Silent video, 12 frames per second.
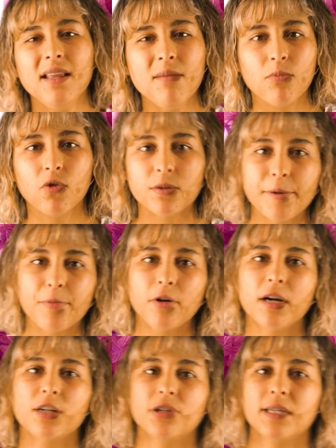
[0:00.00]
that most people
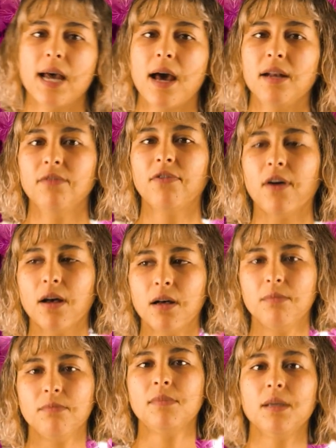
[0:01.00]
are just kind of
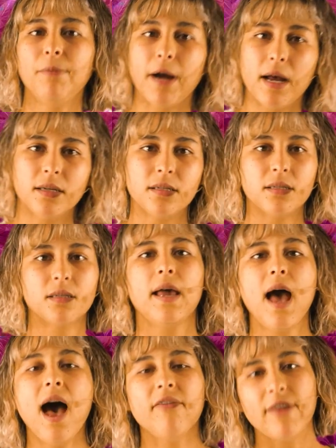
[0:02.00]
depressed,
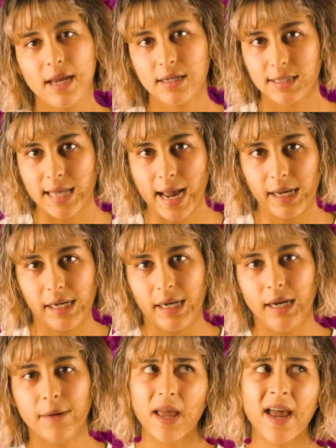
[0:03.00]
have
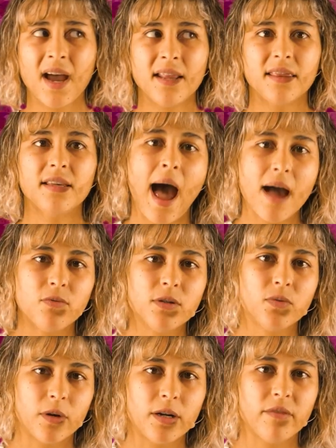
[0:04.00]
anxiety, and I
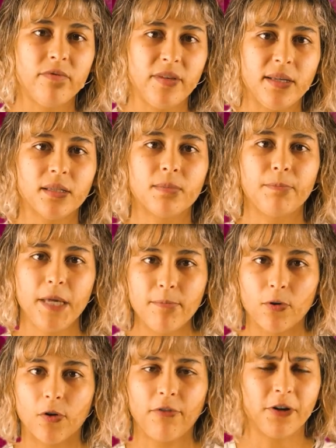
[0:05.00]
was one of these
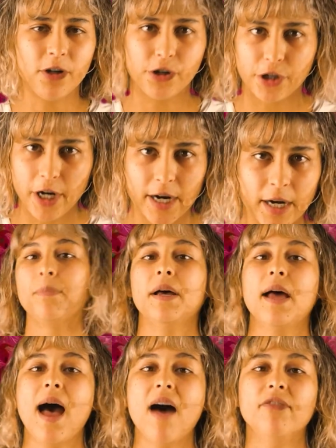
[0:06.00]
people for sure.
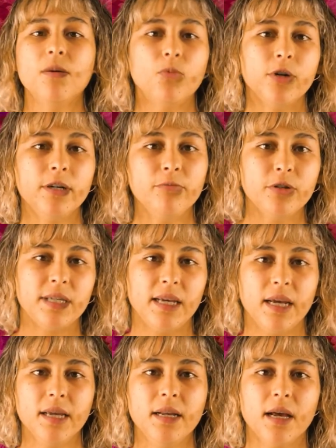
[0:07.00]
But having a morning
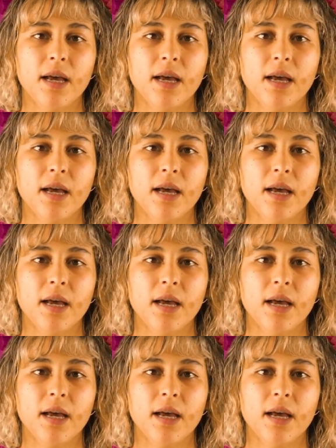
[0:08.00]
routine